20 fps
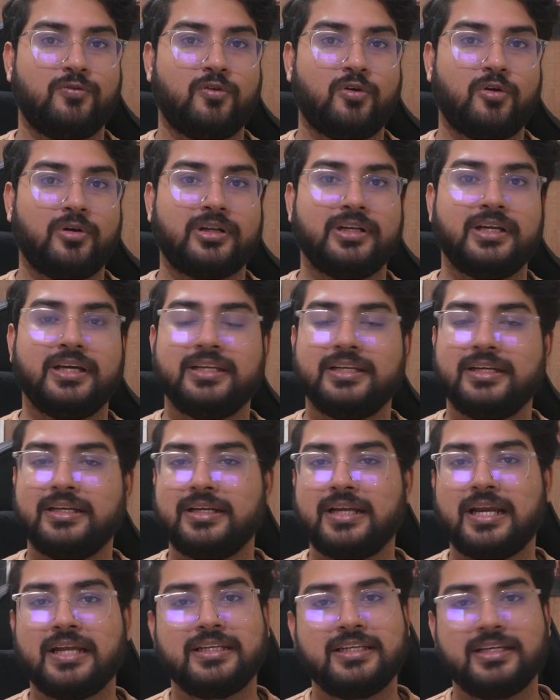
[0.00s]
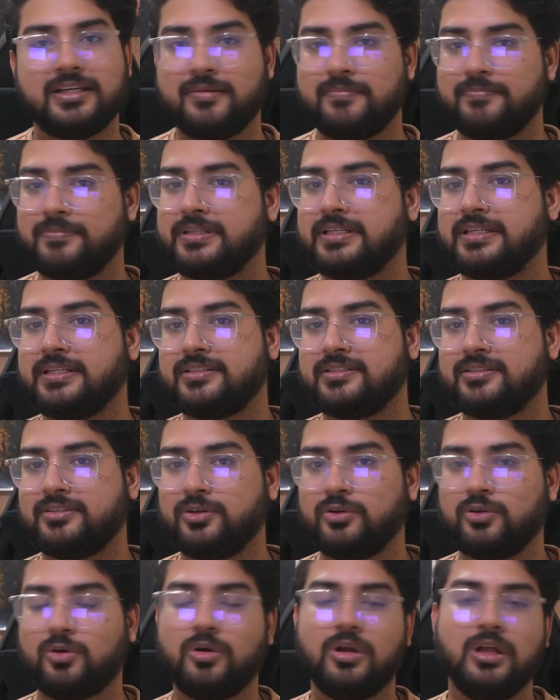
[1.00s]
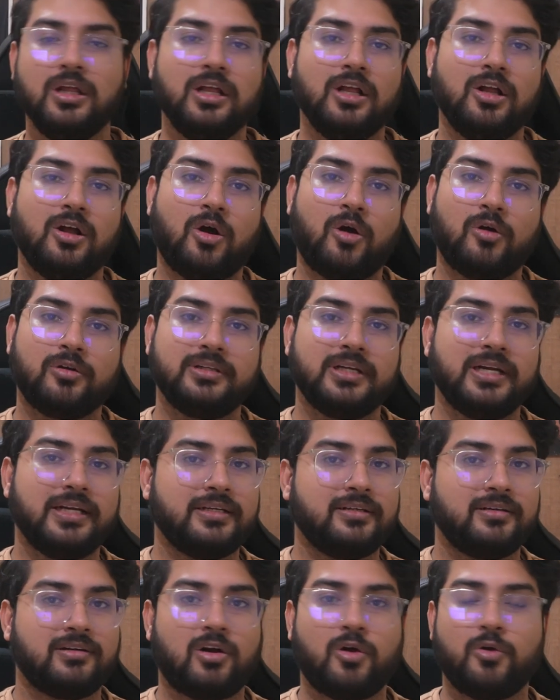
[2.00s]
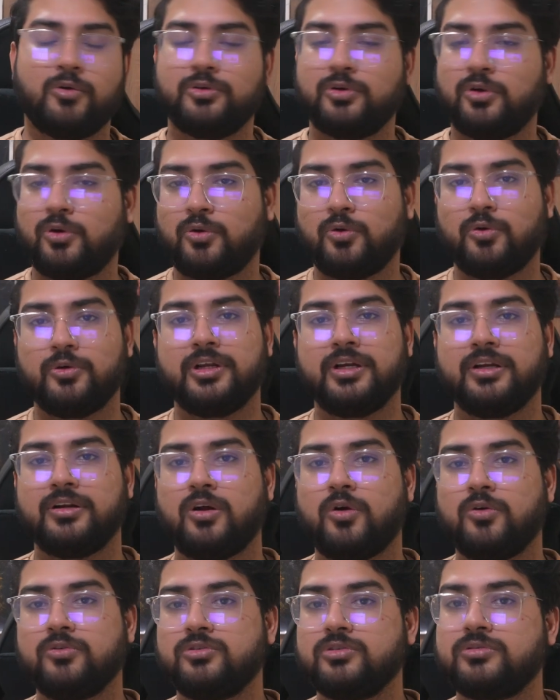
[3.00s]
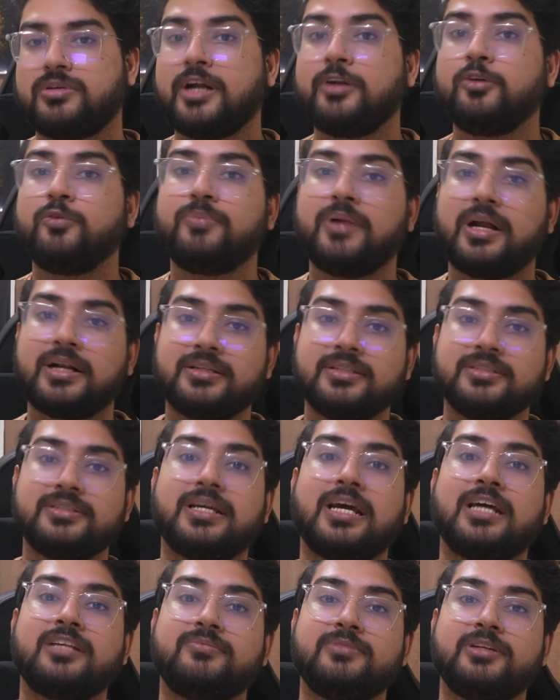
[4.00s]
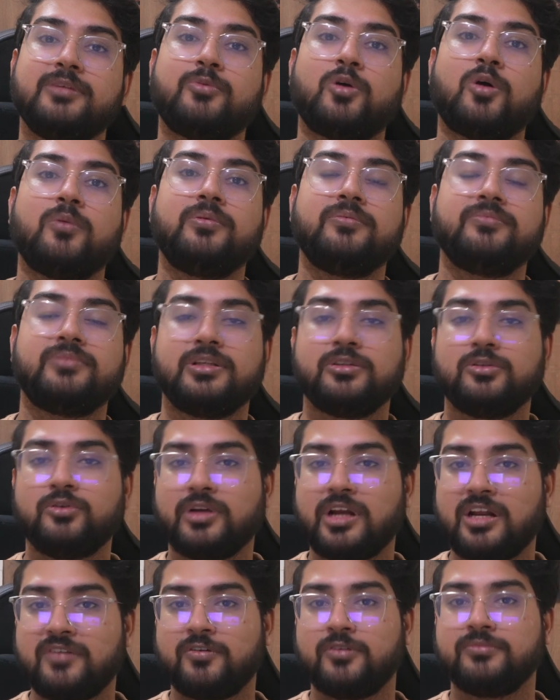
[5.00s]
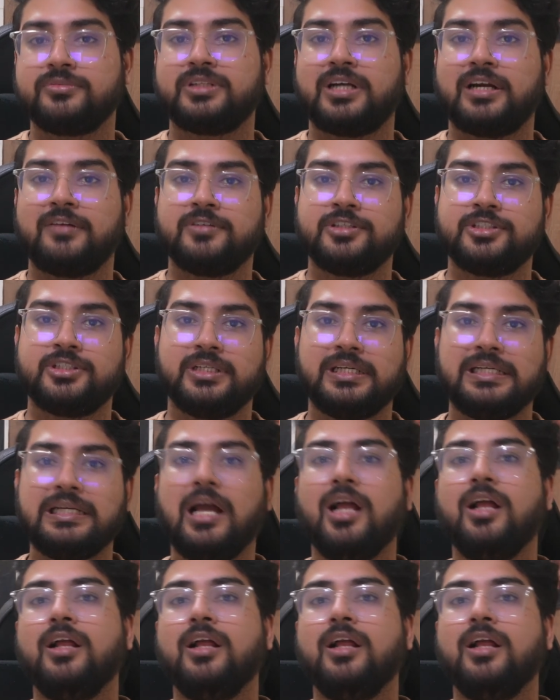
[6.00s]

for clearing any company's, you know, online round or coding round. So try to practice as many problems as you can from Striver sheet.